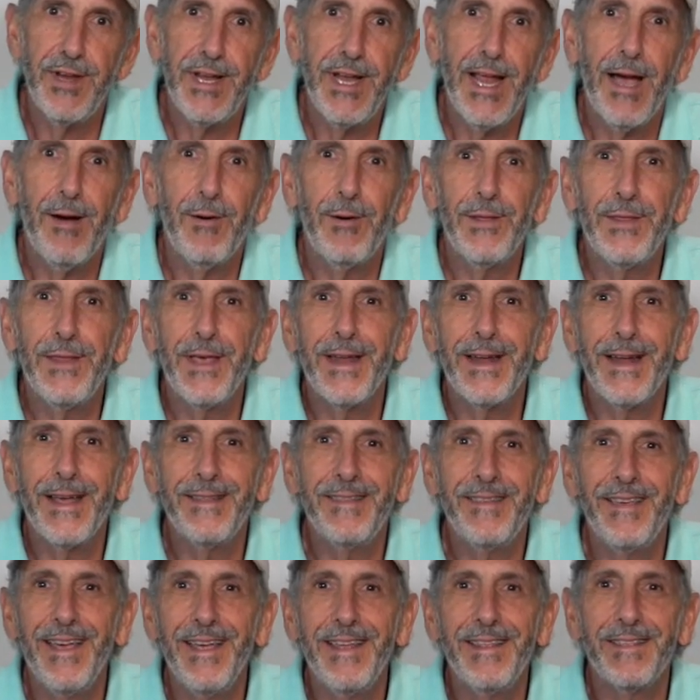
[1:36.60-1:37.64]
now and then I
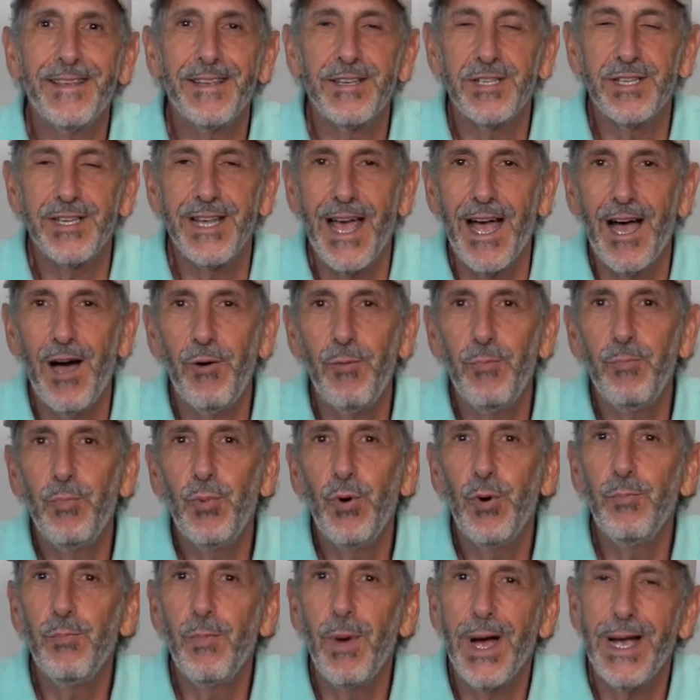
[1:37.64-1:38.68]
take this out,
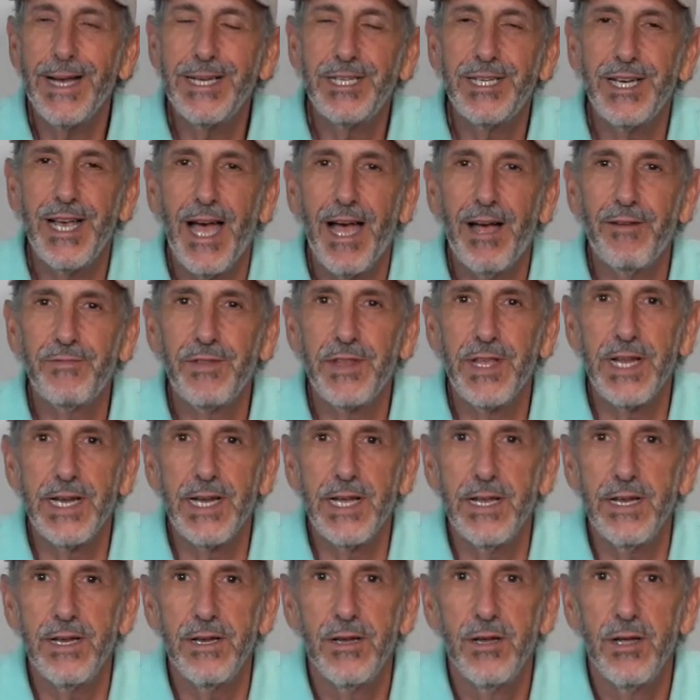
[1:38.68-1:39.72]
put my shaft in
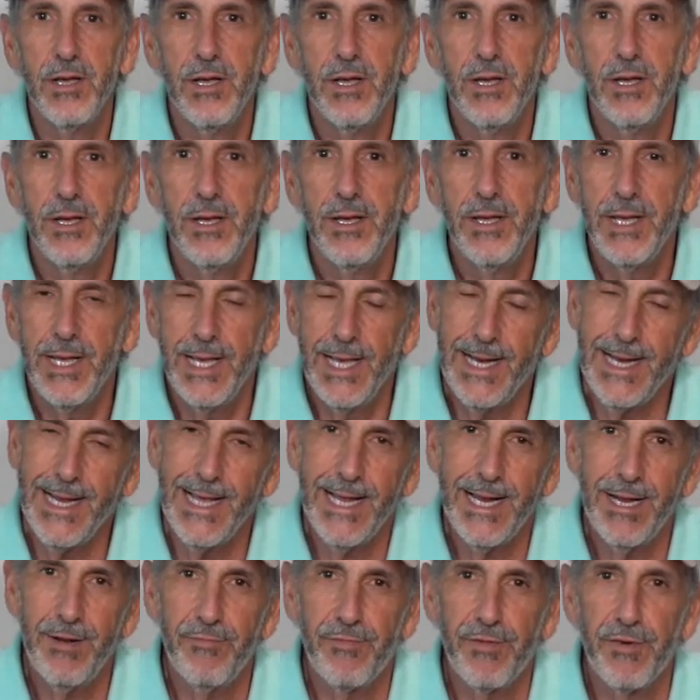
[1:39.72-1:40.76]
it, and
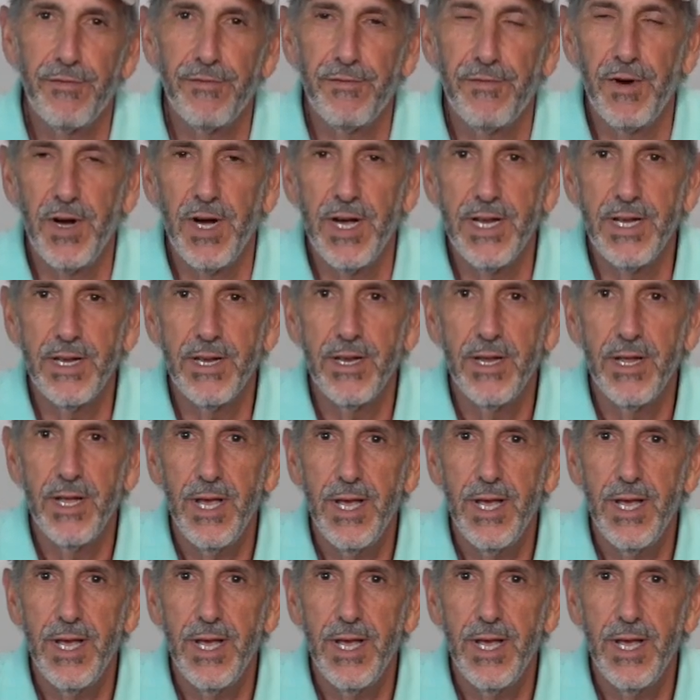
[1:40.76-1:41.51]
hit it for fun.